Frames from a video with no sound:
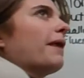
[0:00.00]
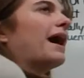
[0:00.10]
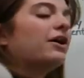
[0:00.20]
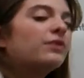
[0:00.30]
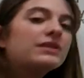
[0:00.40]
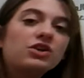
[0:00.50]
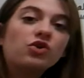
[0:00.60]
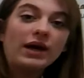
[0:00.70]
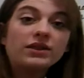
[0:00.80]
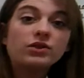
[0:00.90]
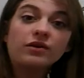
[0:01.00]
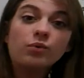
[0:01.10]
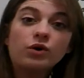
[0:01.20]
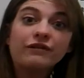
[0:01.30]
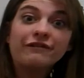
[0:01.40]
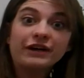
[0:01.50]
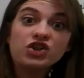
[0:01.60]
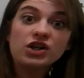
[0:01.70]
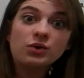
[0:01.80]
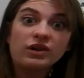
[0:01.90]
I always equate the word
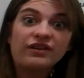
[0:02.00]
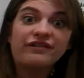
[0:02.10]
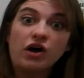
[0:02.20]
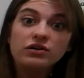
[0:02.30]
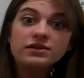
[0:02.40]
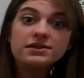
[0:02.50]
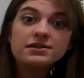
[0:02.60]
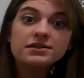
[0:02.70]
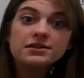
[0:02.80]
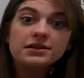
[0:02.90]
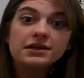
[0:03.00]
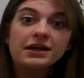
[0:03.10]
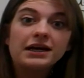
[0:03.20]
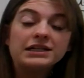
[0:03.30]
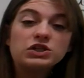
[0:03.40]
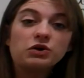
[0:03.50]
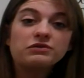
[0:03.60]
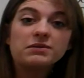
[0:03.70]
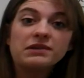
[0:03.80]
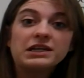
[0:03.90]
fiction with false. And so
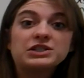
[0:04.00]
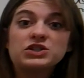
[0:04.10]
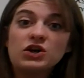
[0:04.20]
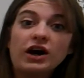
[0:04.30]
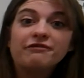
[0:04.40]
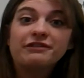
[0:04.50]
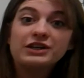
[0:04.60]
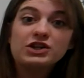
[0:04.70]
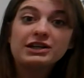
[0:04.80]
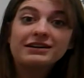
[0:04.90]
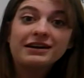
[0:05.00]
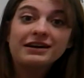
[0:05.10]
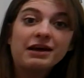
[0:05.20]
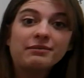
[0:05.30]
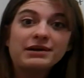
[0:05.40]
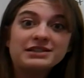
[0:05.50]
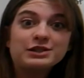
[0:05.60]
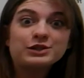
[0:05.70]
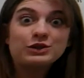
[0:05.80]
if something's nonfiction, that means it's